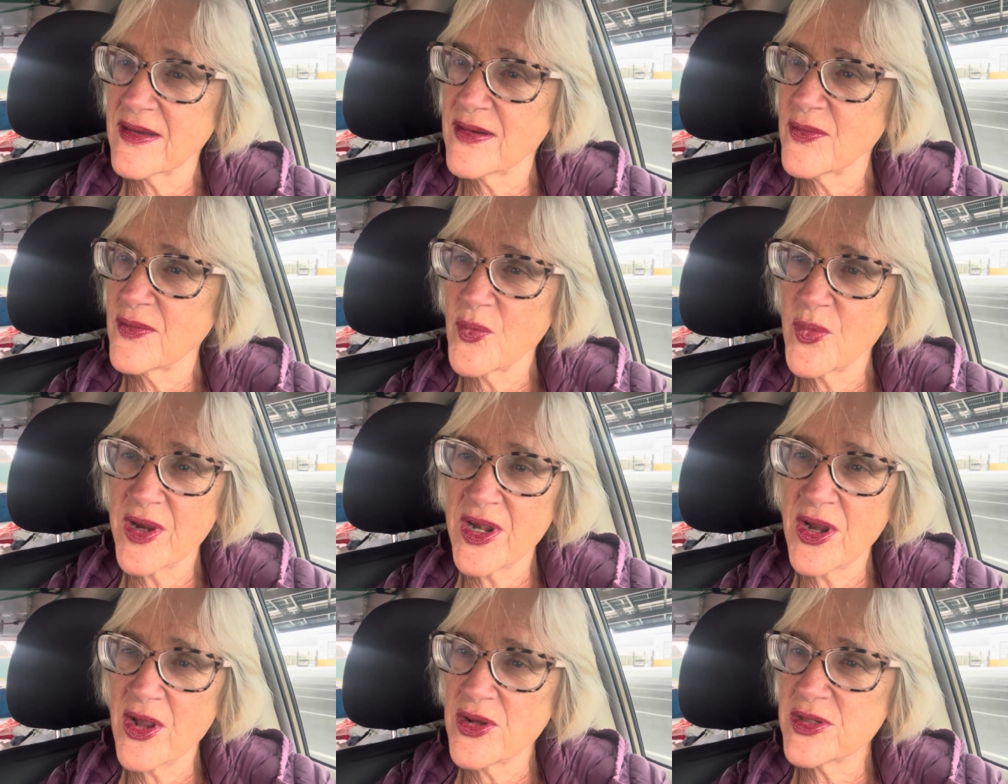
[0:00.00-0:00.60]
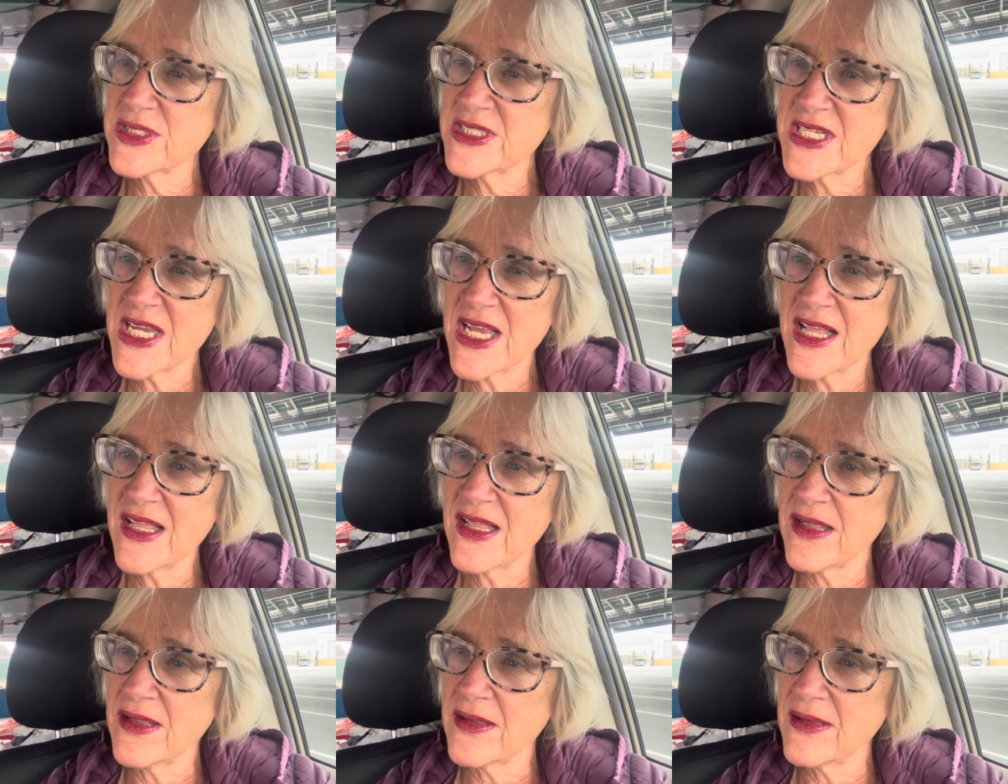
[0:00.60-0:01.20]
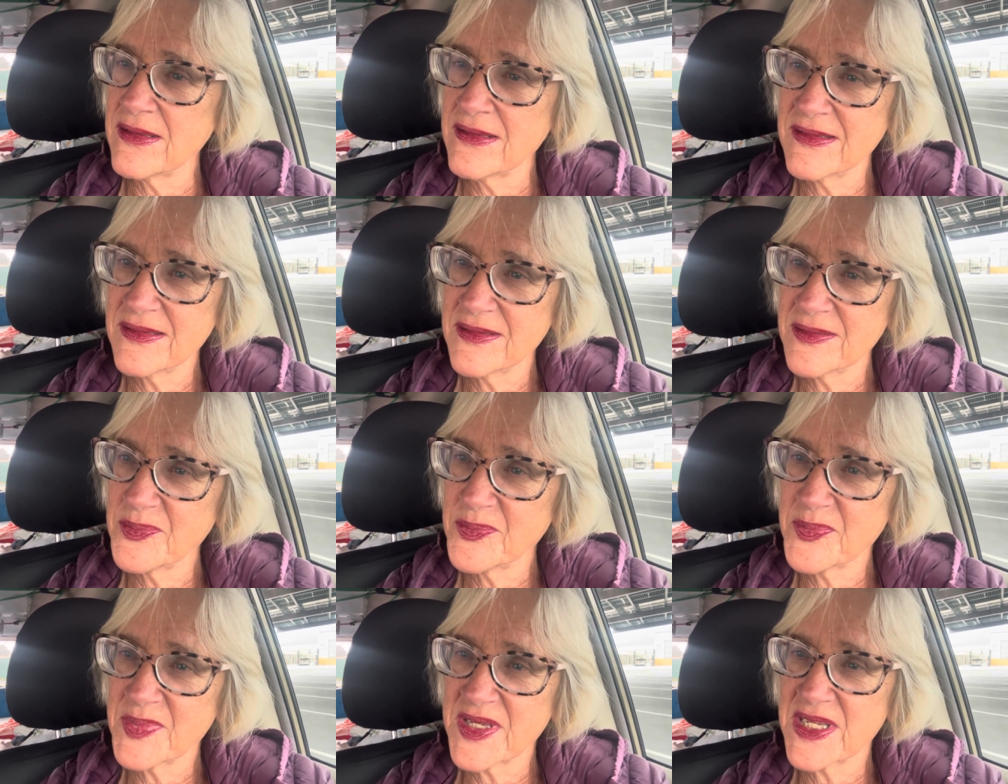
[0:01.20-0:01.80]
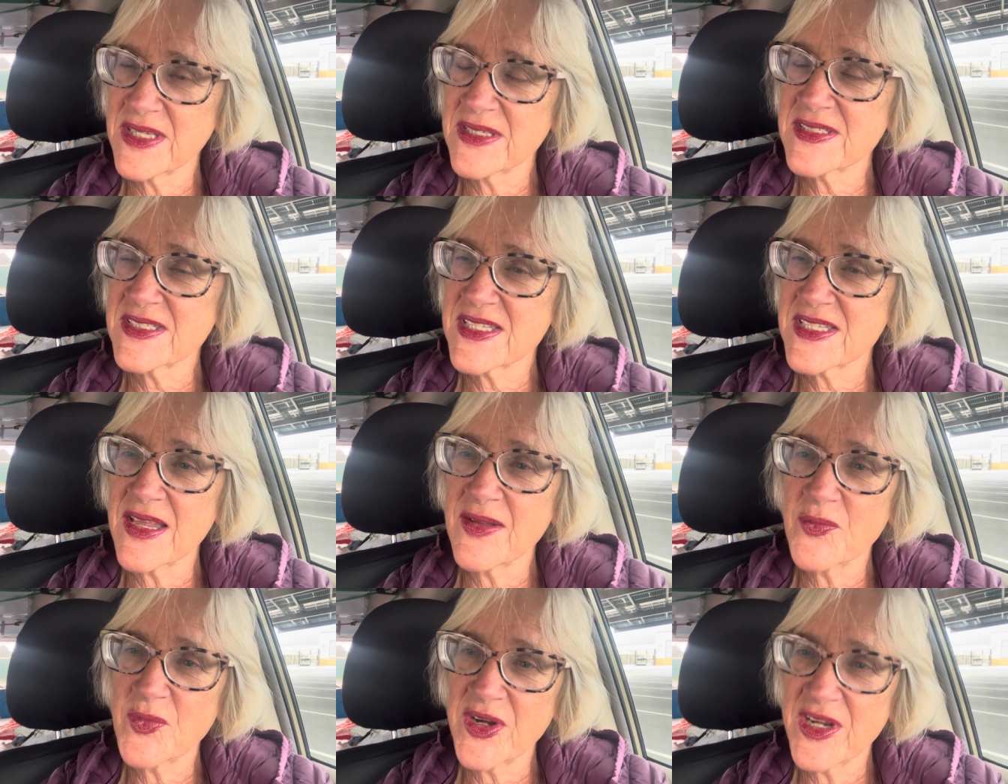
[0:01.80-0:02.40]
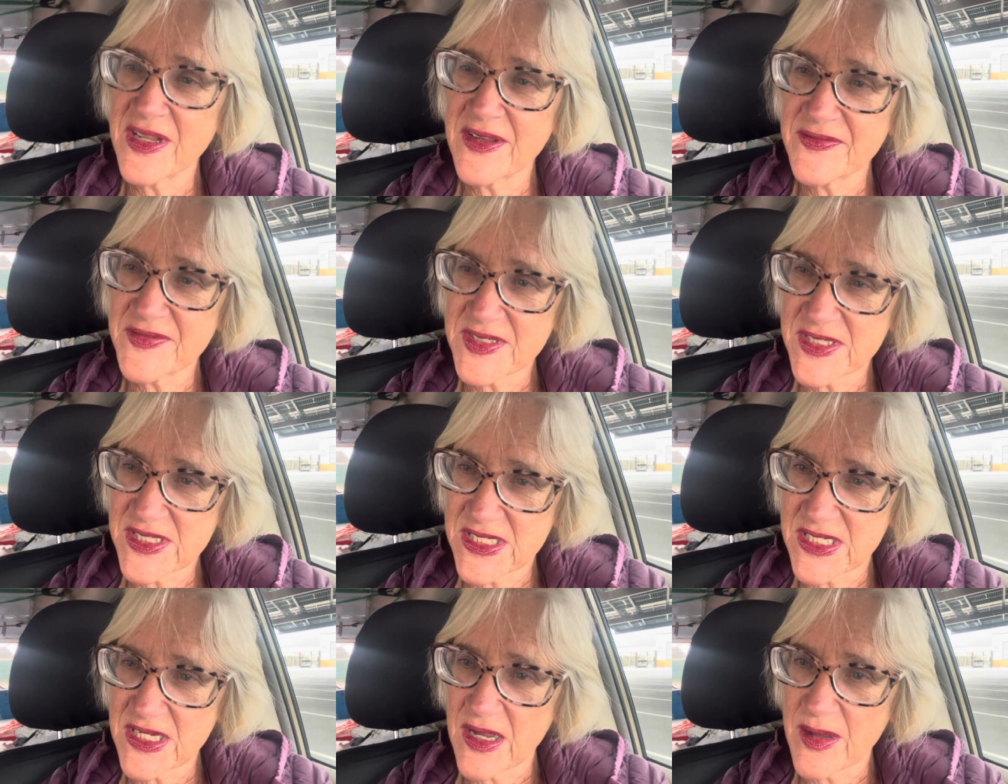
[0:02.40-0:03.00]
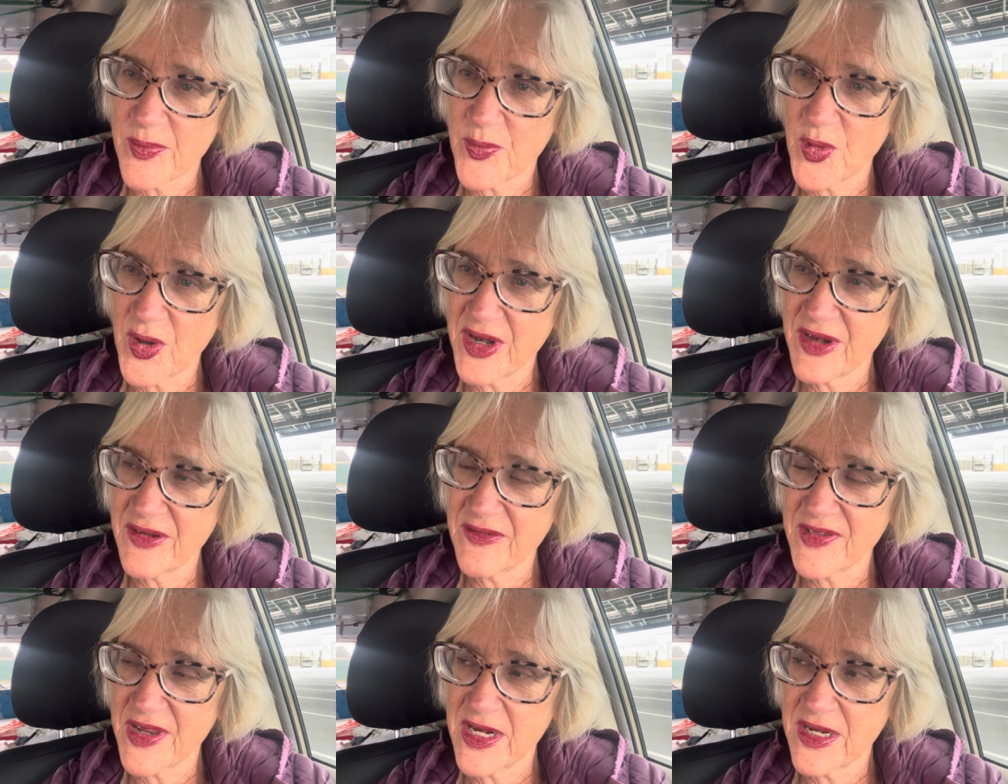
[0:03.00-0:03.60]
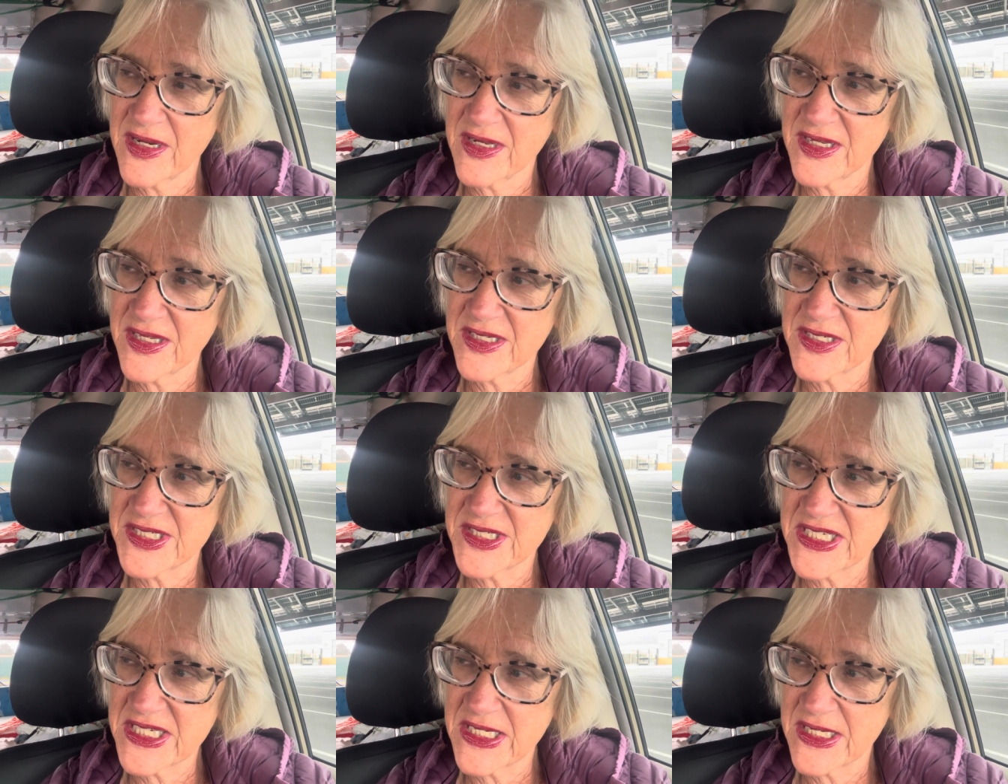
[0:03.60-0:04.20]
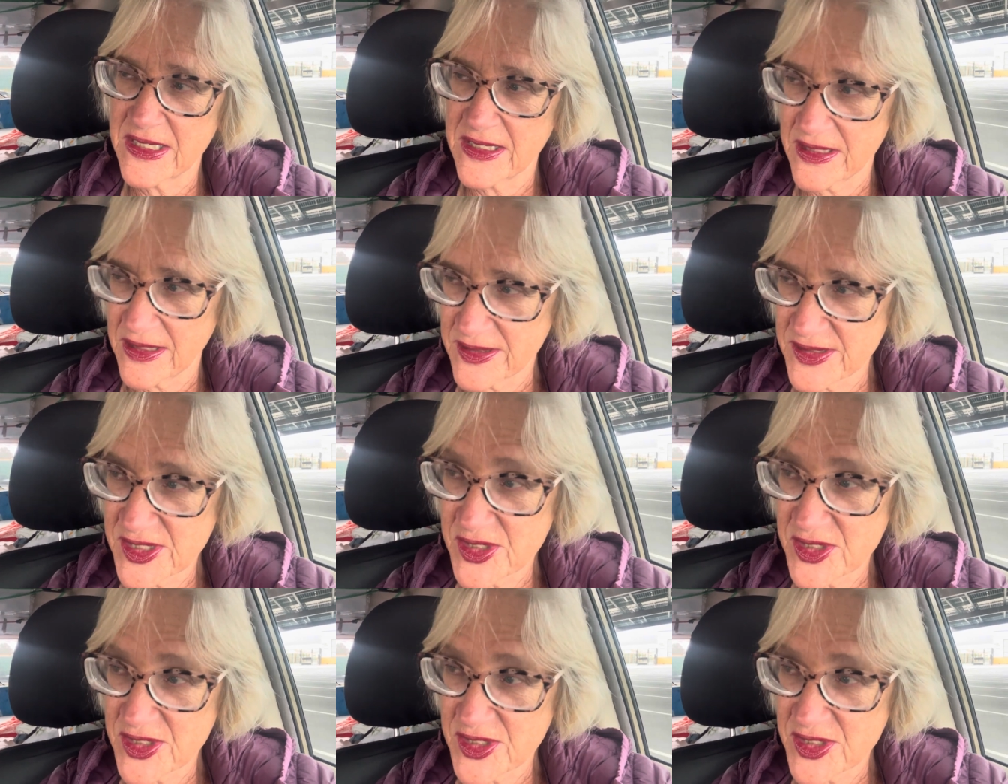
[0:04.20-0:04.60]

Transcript: we don't tell because then we'd have to stop renovating and digging.